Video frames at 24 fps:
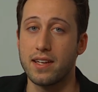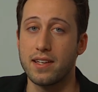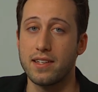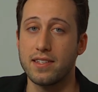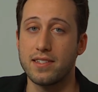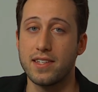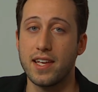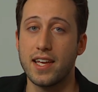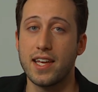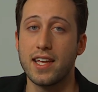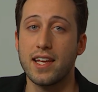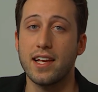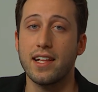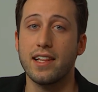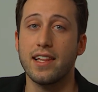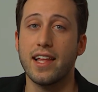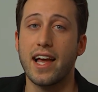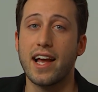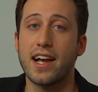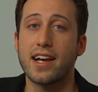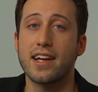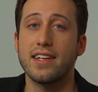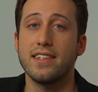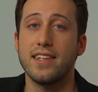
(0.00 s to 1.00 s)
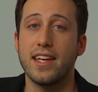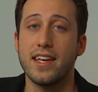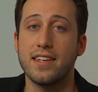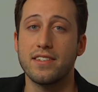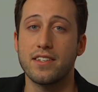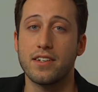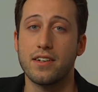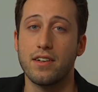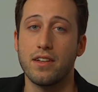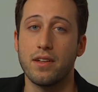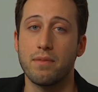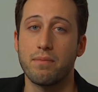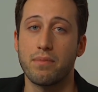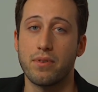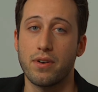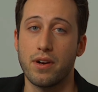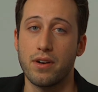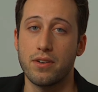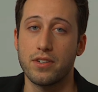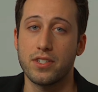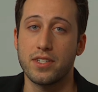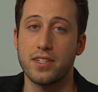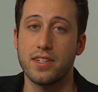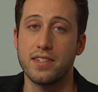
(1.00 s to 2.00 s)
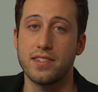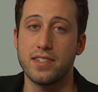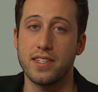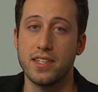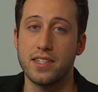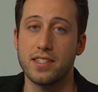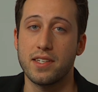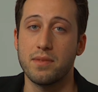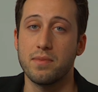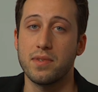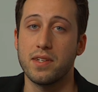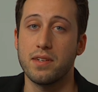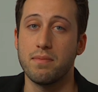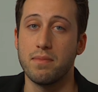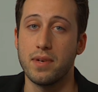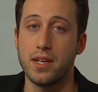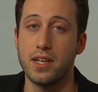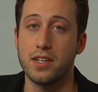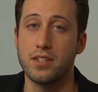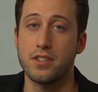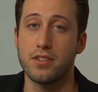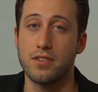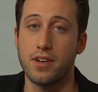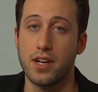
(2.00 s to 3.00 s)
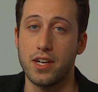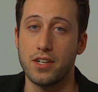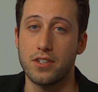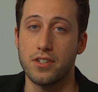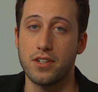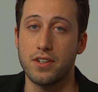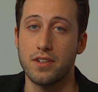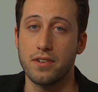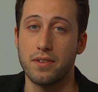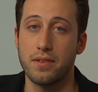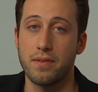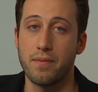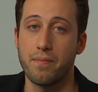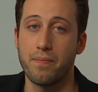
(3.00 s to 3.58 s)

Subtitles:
is taking a lackadaisical approach to systems administration.